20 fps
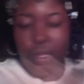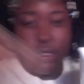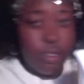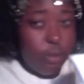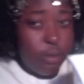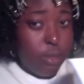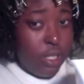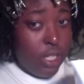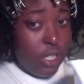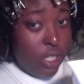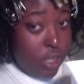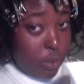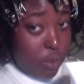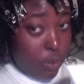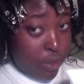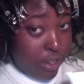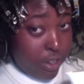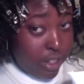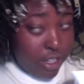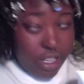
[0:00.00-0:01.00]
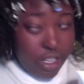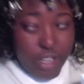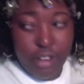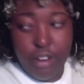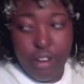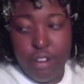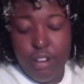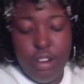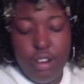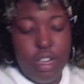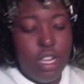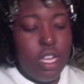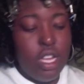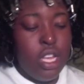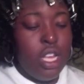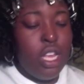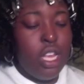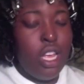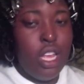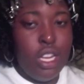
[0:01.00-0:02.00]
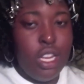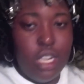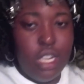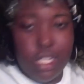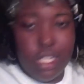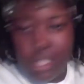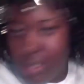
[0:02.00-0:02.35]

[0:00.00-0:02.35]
I'm going to heat the water in here, and then so